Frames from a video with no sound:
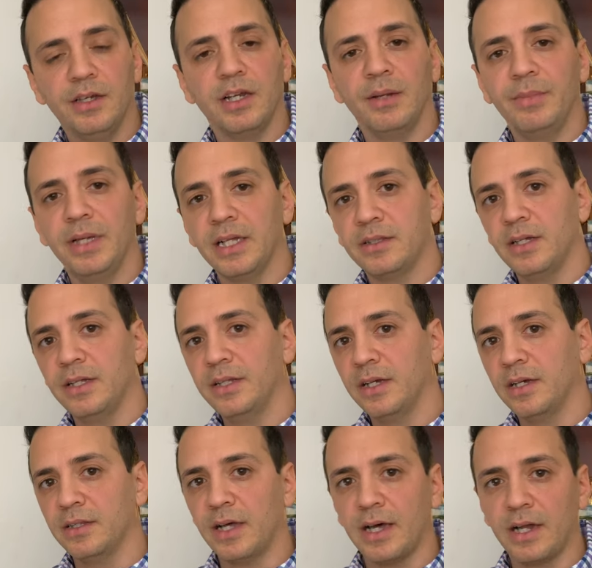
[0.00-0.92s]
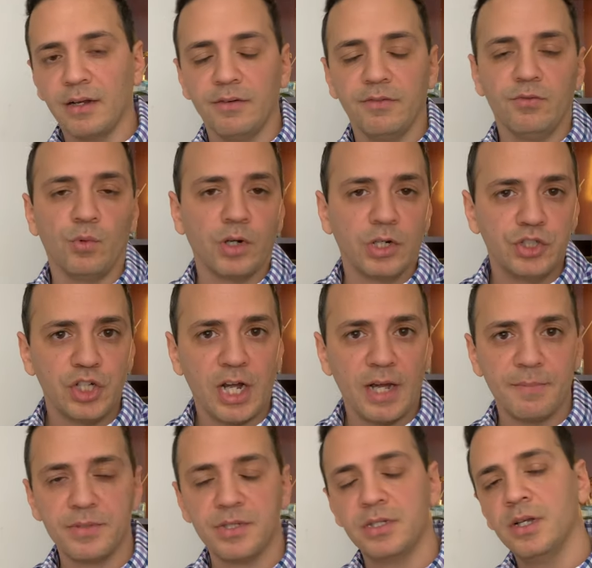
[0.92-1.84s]
gonna be attending a lot of
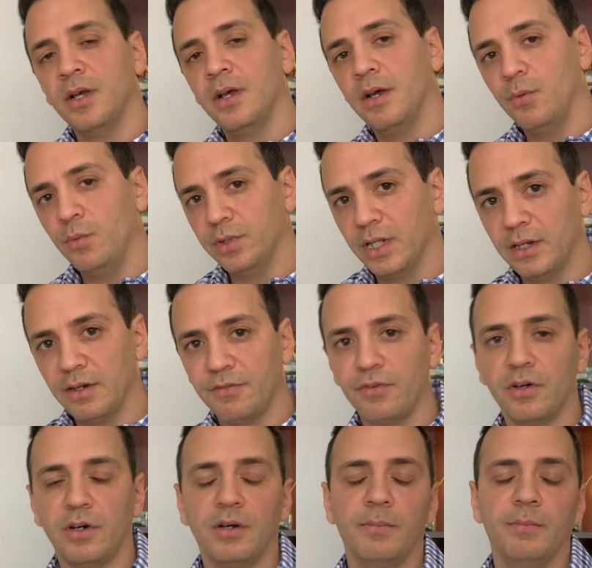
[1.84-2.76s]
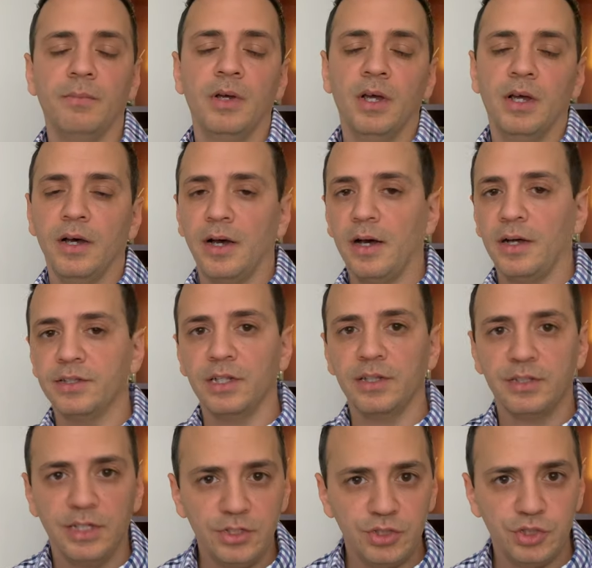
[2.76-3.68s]
workshops within the firm. Uh, they'll
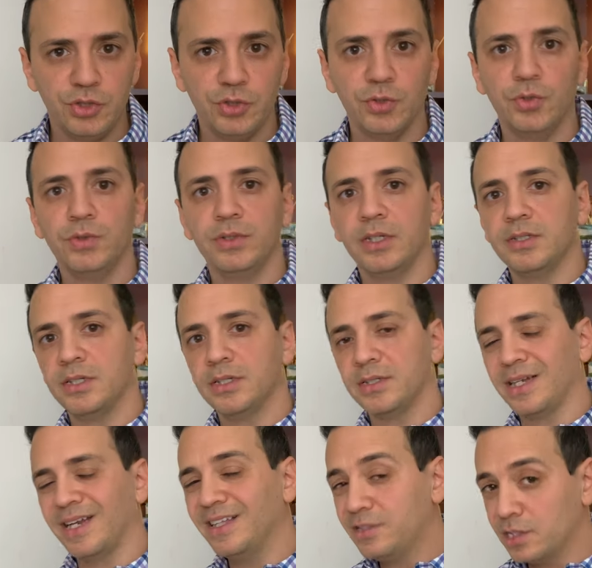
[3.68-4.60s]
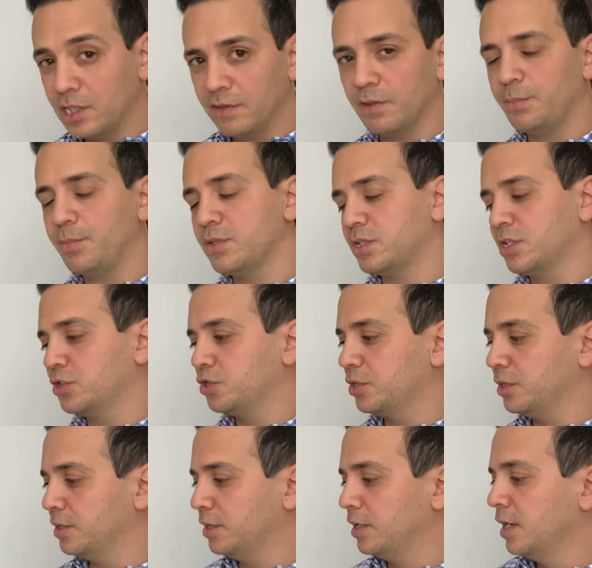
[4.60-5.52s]
teach you. This is an entry level
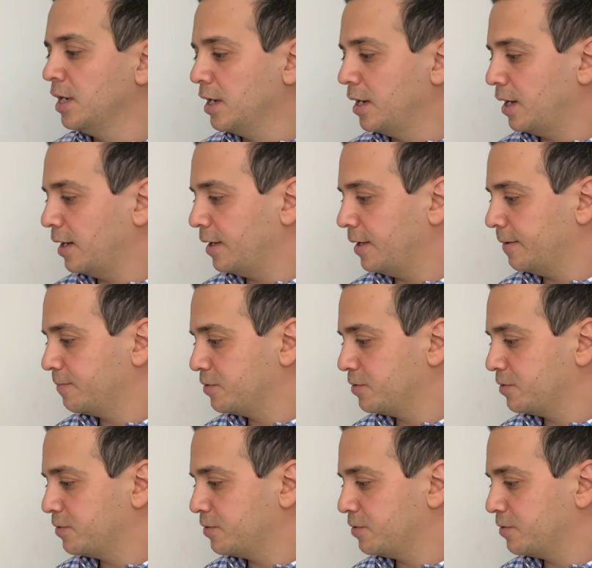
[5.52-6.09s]
position, uh,